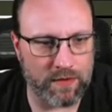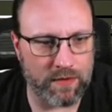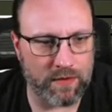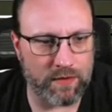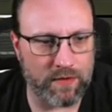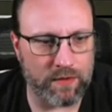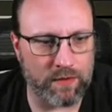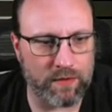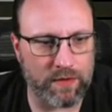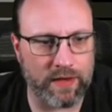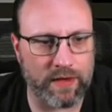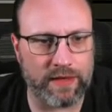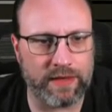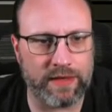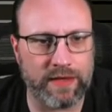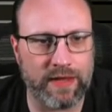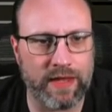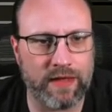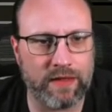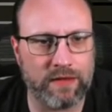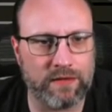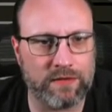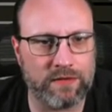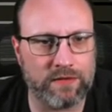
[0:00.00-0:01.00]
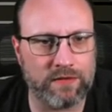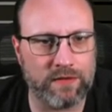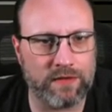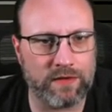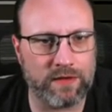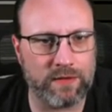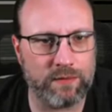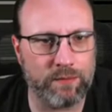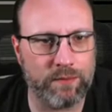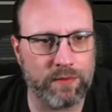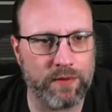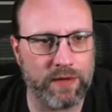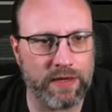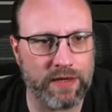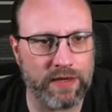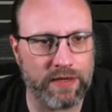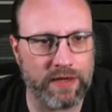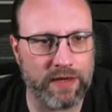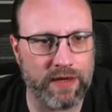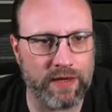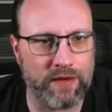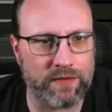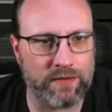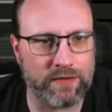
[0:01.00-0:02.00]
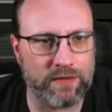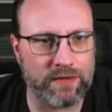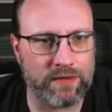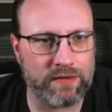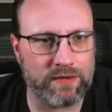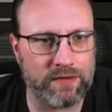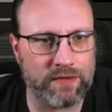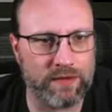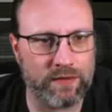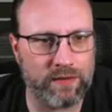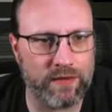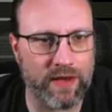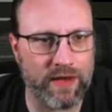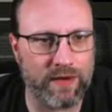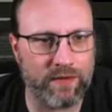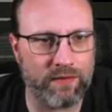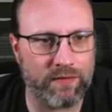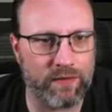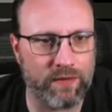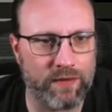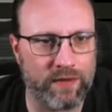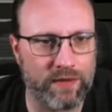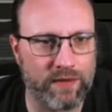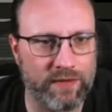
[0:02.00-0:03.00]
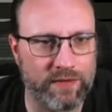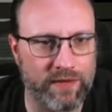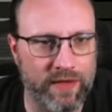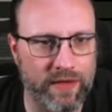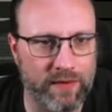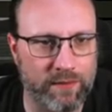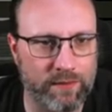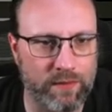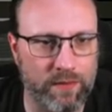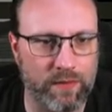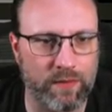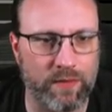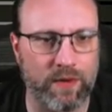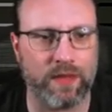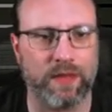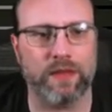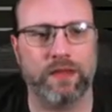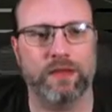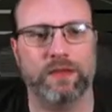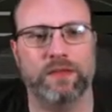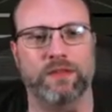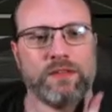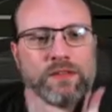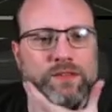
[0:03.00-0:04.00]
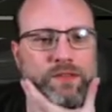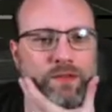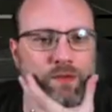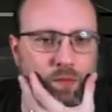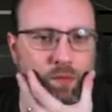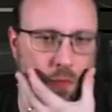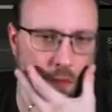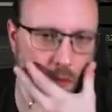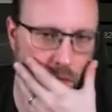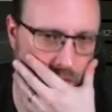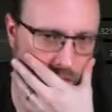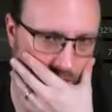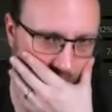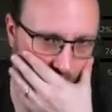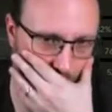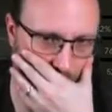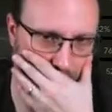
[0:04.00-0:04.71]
Okay, now let's look at bringing out Perez and Morales. Oof.